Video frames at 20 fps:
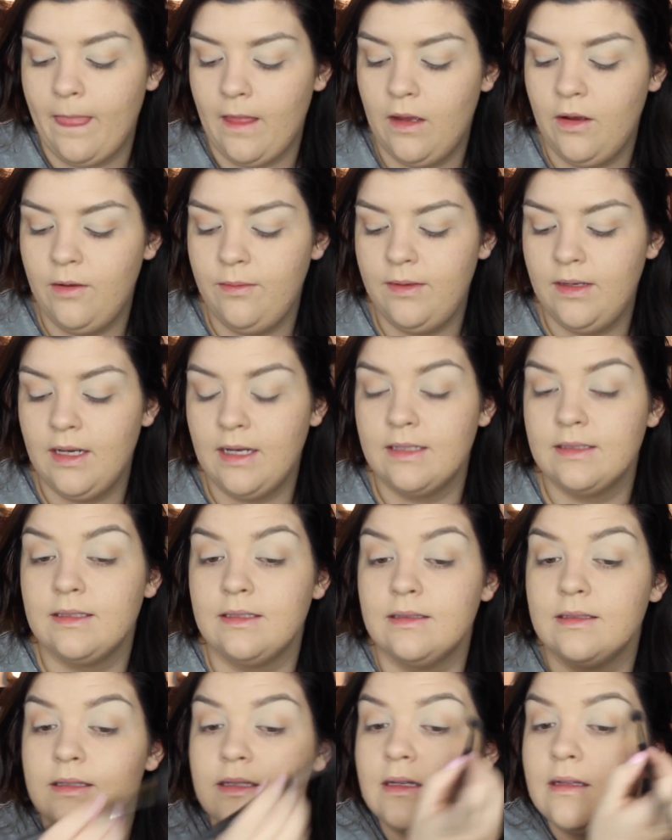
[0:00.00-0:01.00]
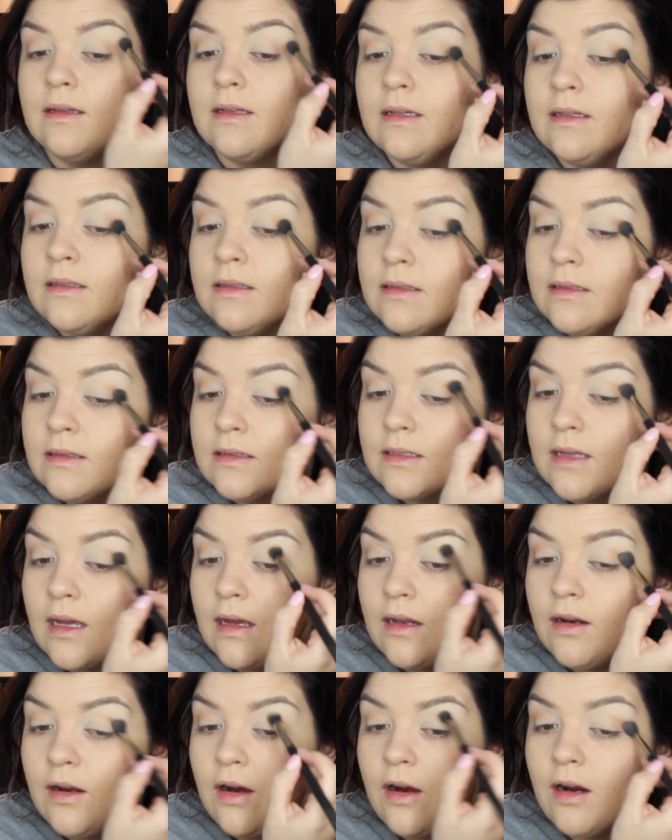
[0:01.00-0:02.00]
I hope you guys can see this. It's
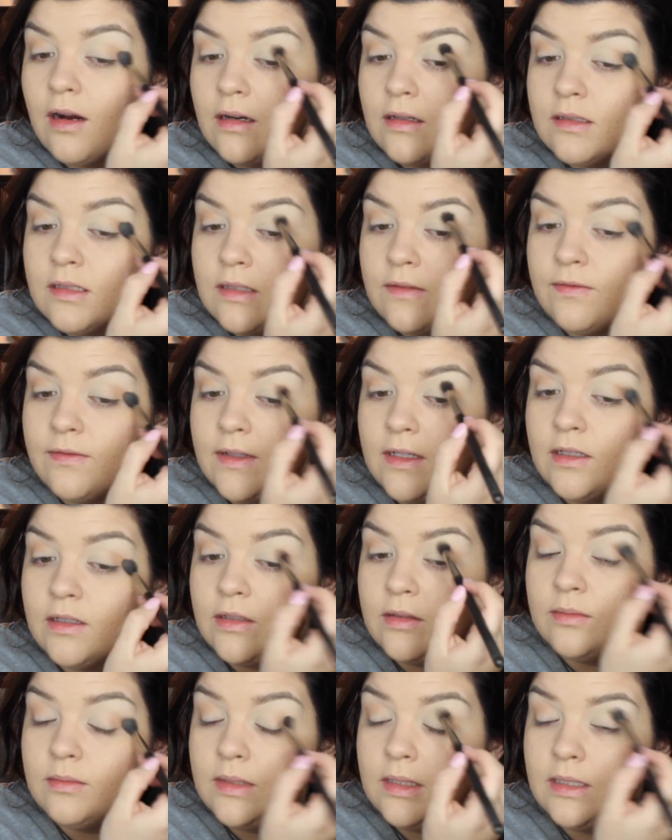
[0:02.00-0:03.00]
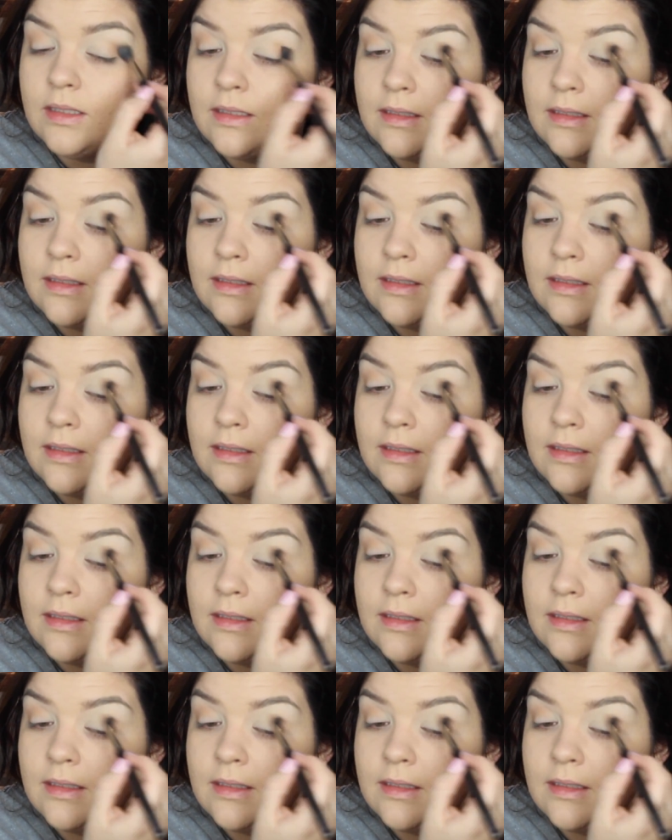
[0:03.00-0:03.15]
kind of hard to film,